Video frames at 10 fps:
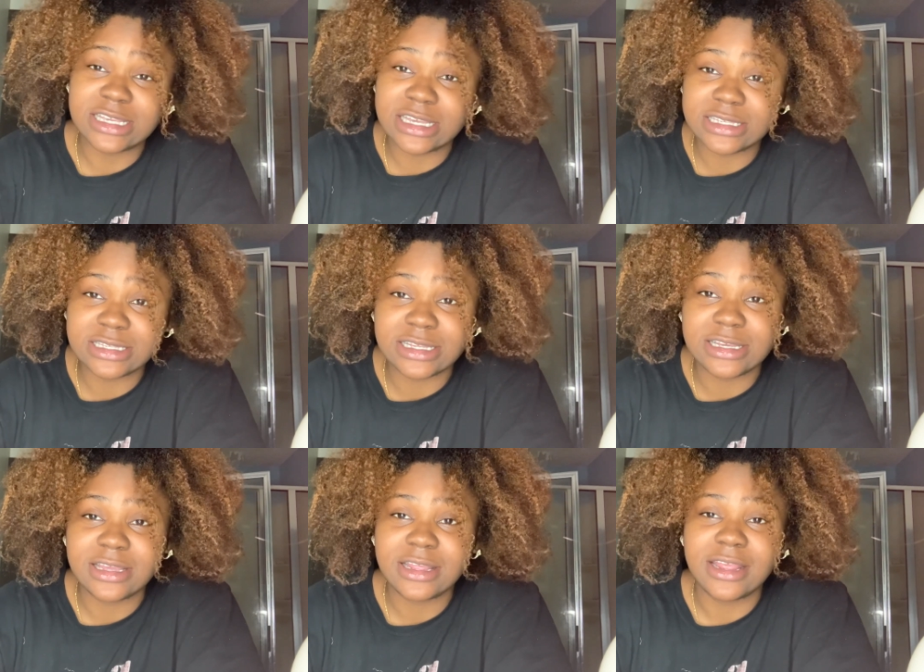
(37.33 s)
test
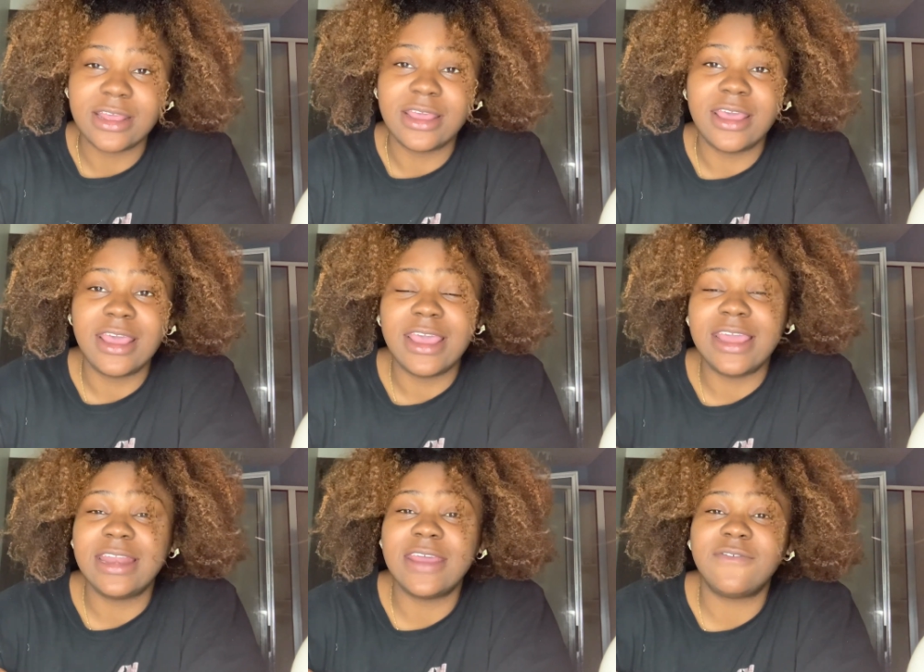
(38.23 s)
it
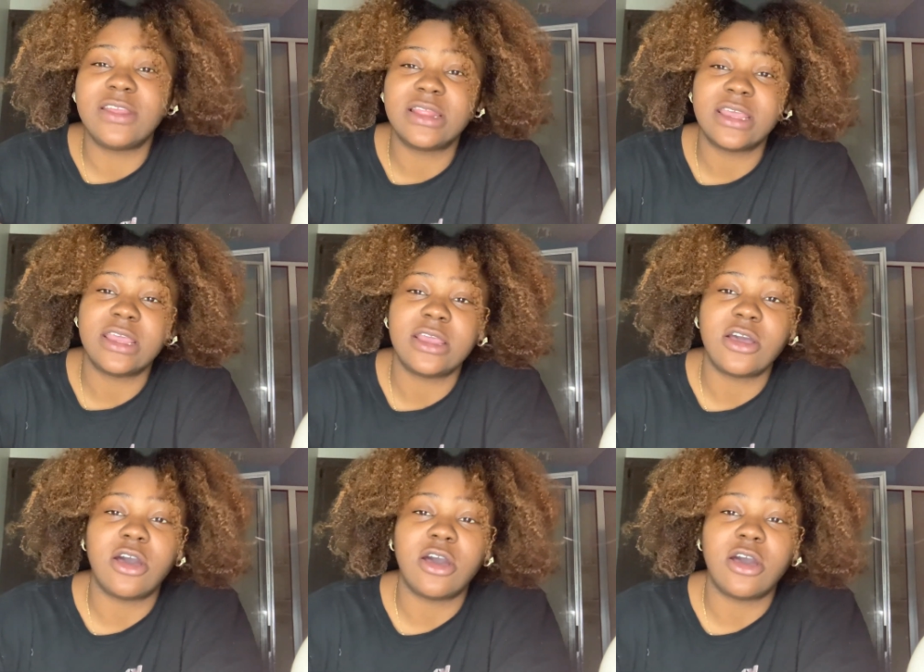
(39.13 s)
and everything.